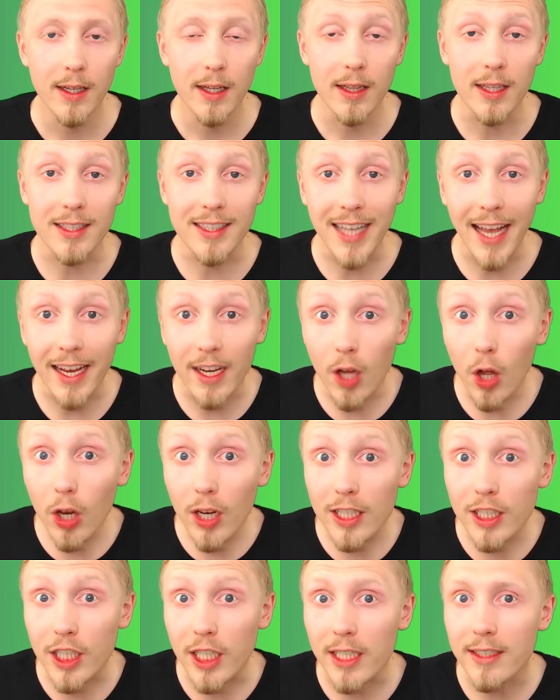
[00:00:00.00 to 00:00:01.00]
The
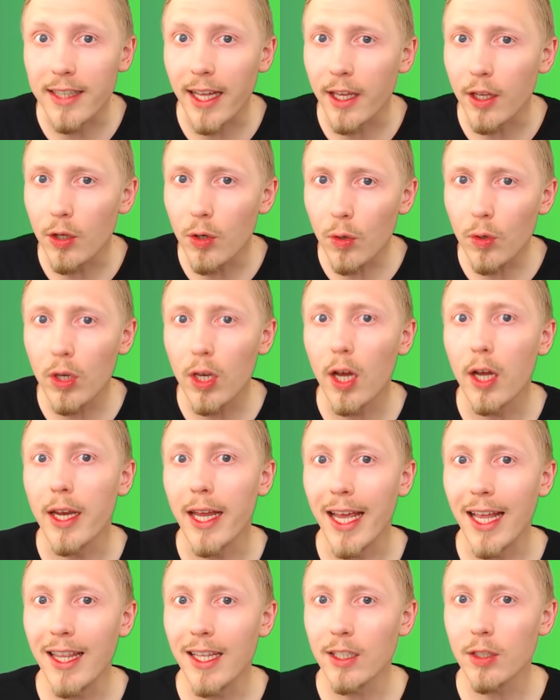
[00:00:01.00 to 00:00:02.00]
technologies that you'll learn
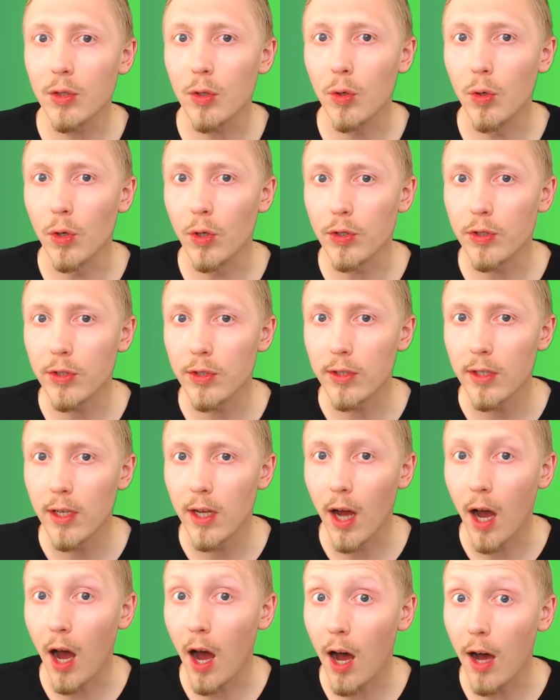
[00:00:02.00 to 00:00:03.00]
in this course
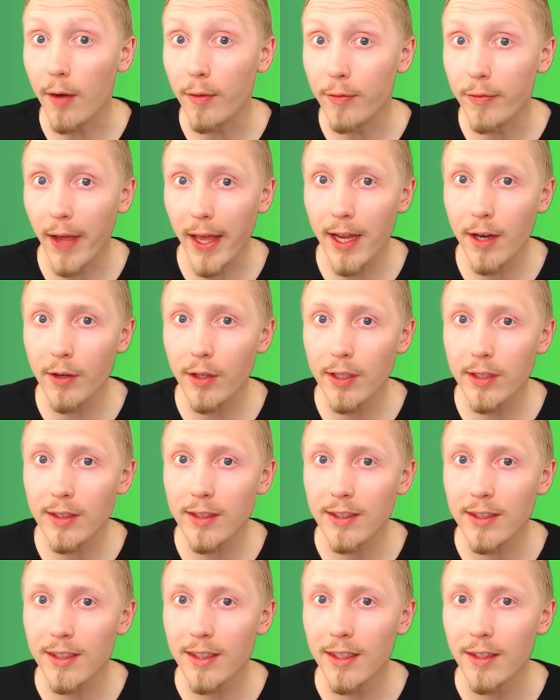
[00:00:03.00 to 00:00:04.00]
are
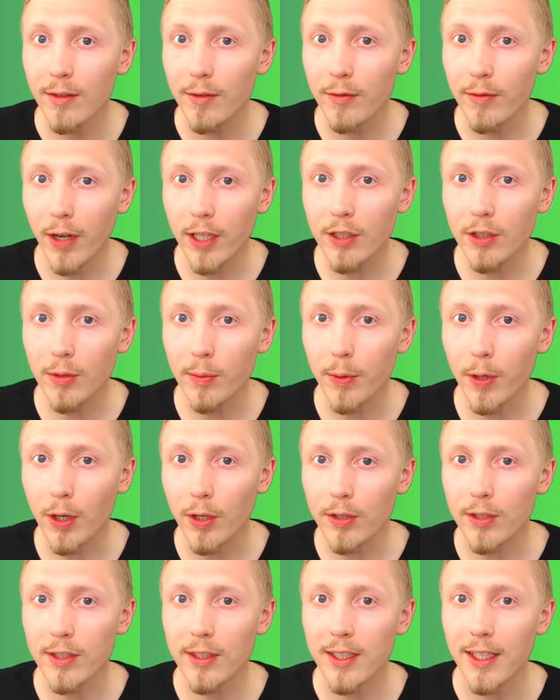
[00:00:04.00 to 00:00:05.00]
Vagrant,
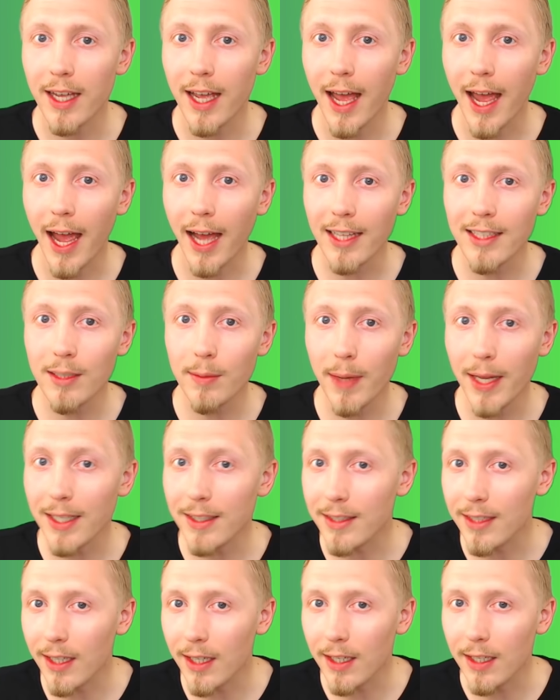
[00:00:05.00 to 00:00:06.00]
VirtualBox, Atom
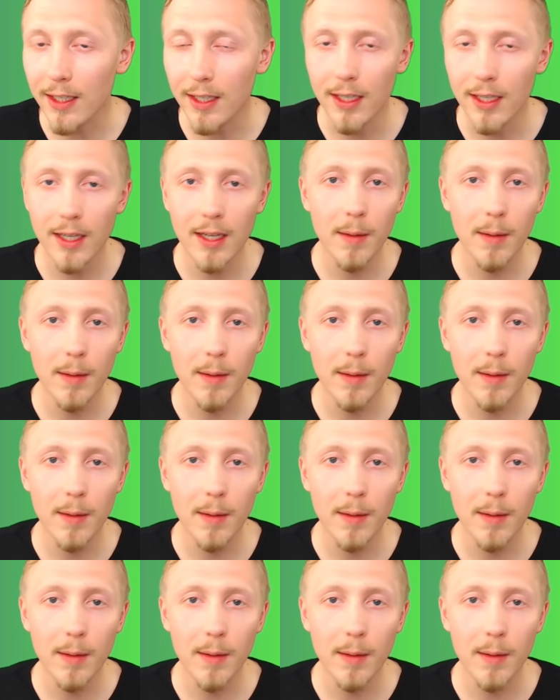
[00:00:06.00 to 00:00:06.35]
Editor,